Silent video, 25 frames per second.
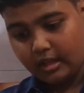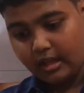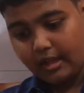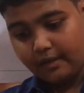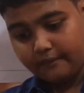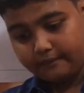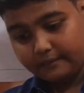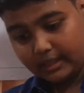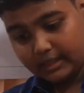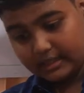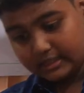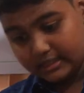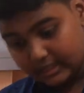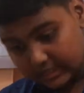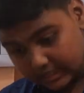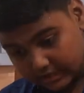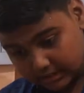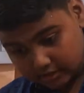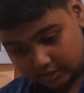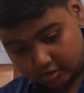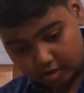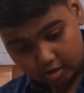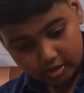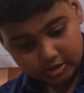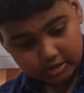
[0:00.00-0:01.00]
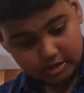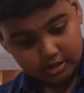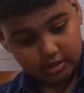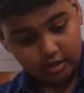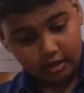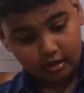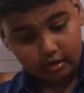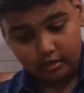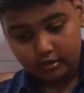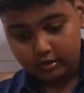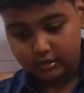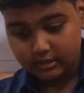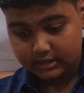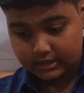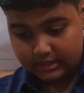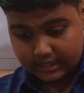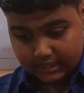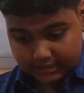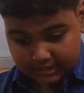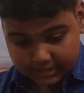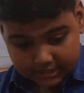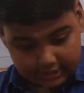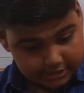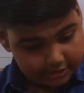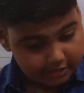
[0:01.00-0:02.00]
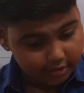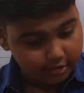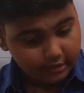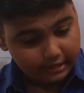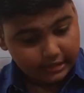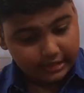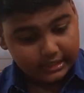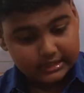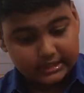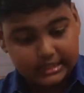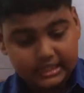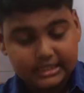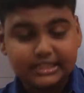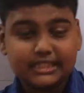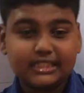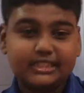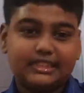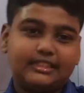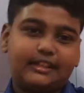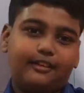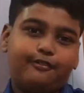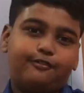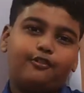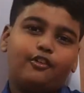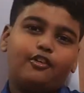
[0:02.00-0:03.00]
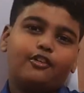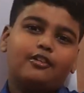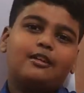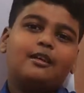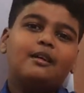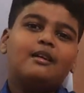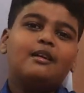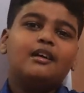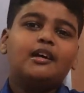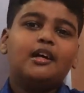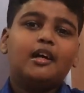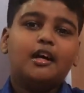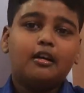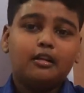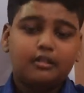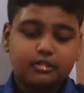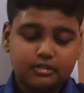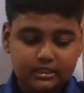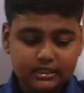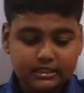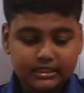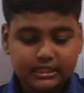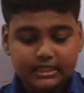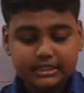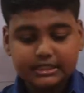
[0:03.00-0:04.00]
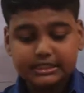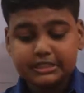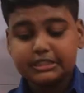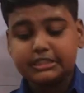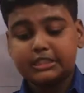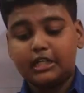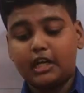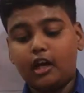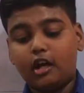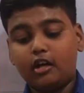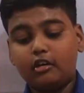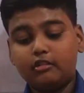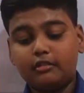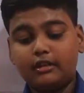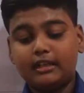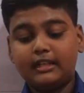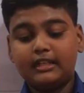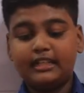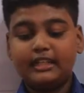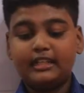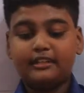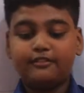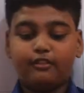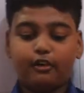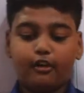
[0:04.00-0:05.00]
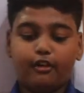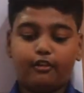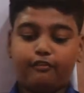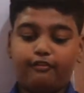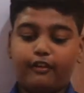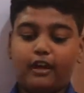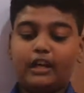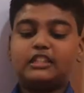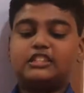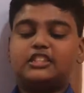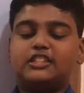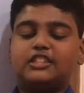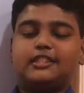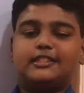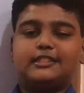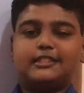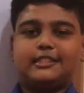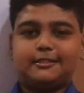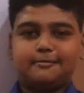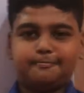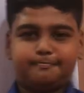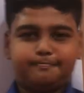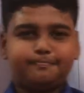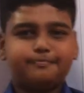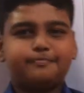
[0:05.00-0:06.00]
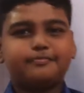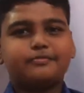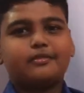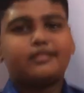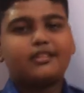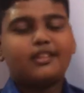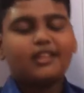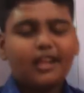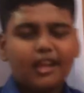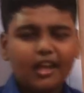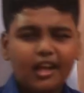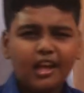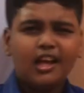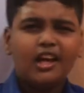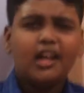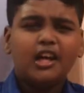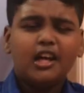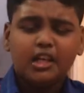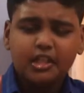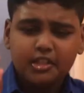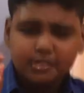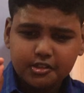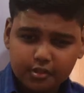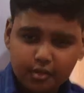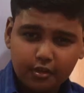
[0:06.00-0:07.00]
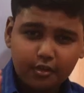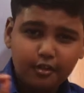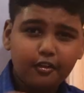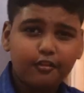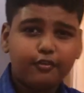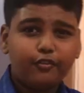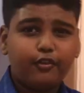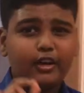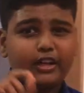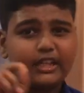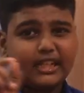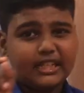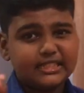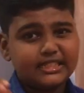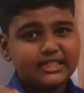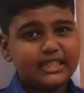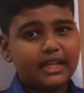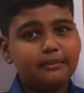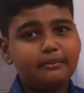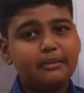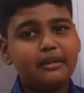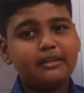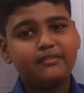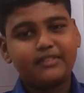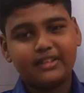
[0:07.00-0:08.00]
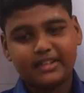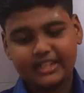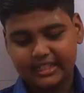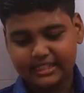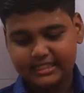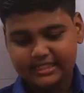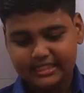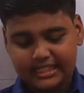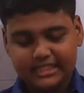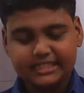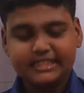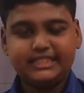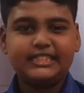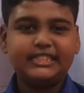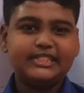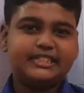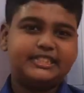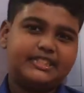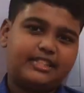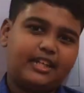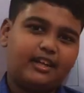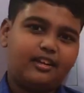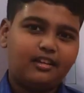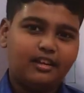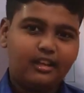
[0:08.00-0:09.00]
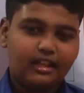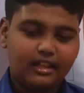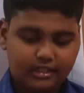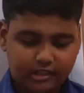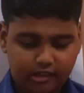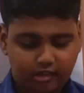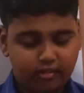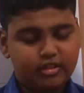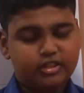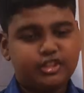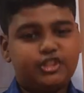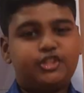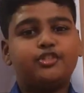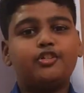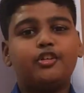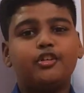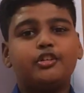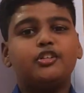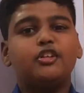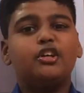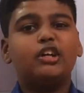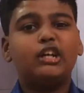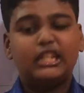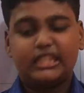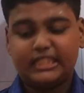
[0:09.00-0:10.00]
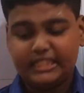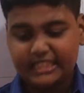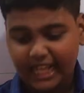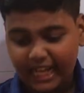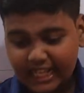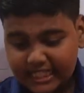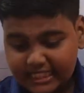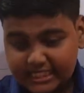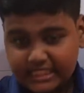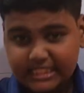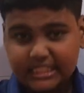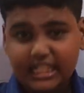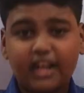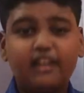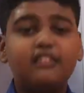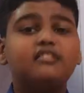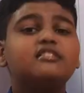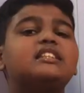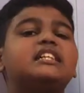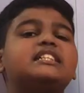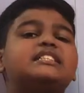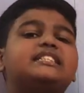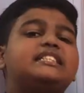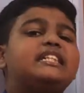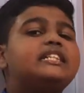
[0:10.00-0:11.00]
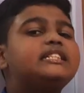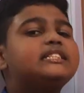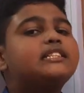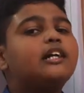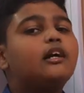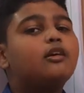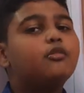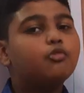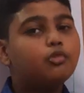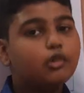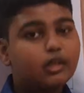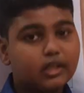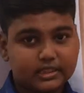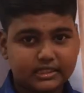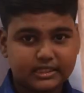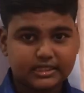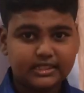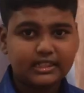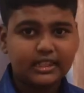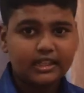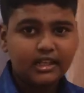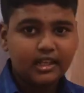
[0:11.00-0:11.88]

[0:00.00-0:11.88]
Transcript: When this goes down, this is load and this is effort. So this is how a lever functions. So for example, we can tell seesaw. Now you should know that is how the seesaw works.